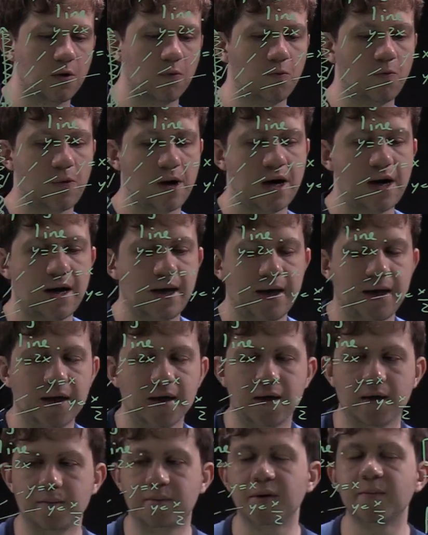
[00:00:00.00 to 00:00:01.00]
why
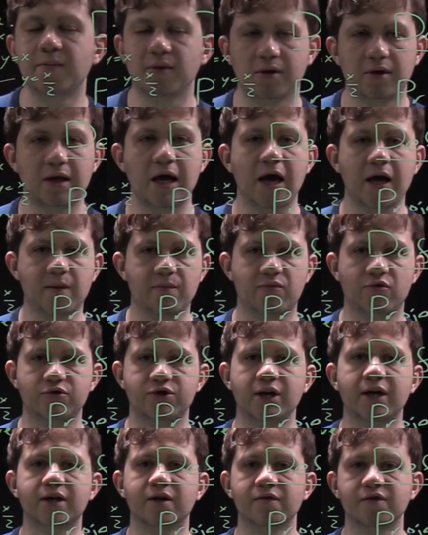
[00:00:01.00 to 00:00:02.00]
people like
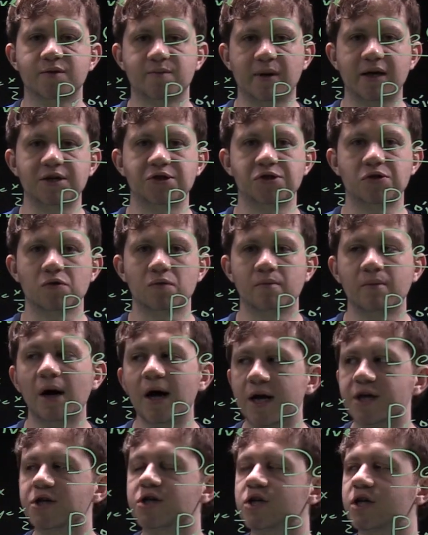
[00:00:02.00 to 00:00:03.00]
projective space so
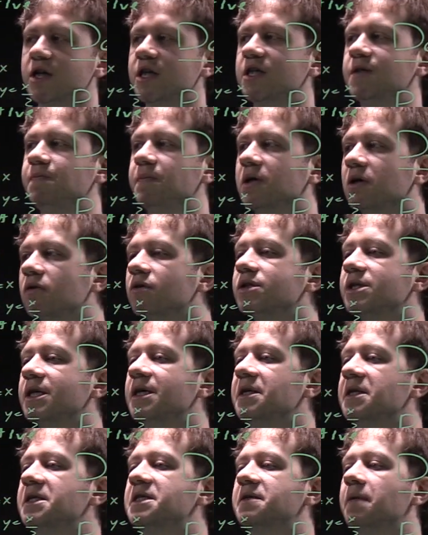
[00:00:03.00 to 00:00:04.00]
much is because
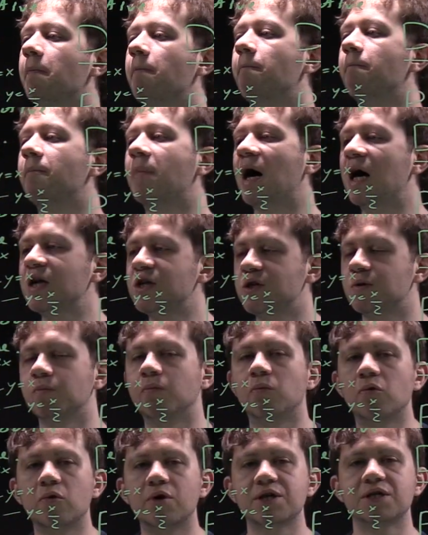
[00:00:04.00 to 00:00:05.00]
it is a much
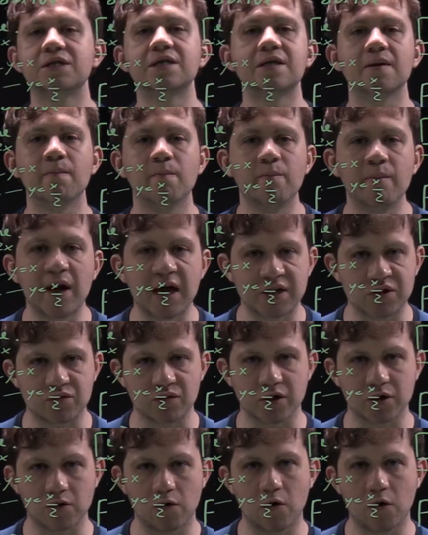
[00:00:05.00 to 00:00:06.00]
more
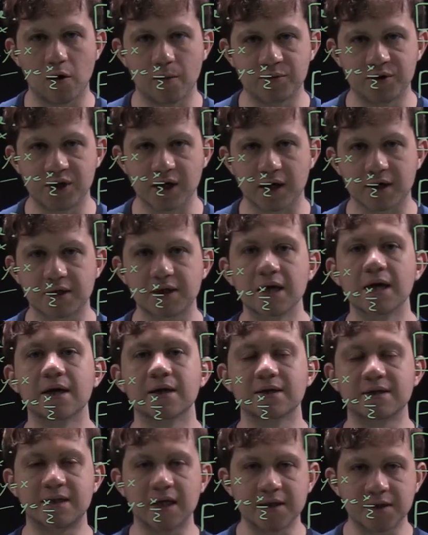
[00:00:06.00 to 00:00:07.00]
symmetric object
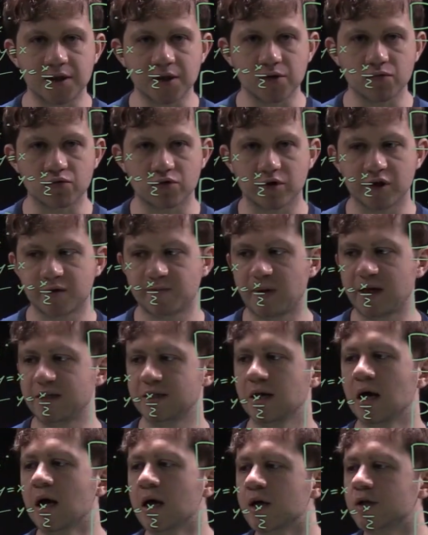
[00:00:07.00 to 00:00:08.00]
than the usual space.
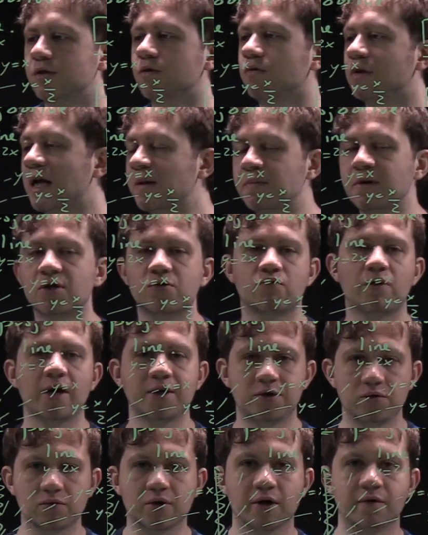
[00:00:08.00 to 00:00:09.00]
So let me try
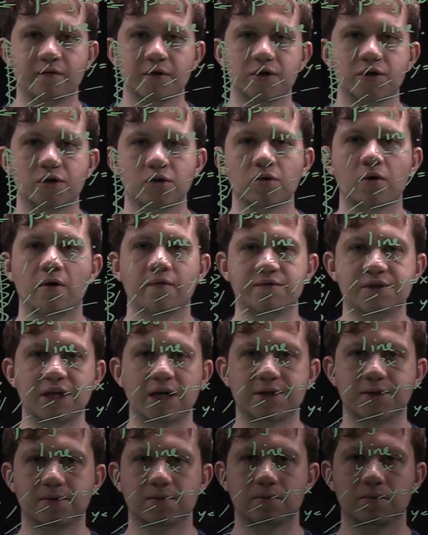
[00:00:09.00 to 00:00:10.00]
to convince you of
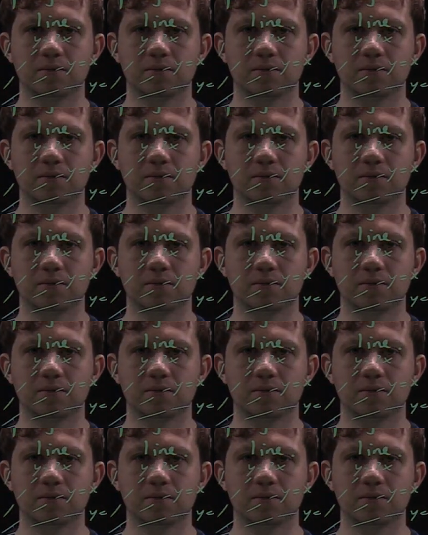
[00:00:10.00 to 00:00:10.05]
that.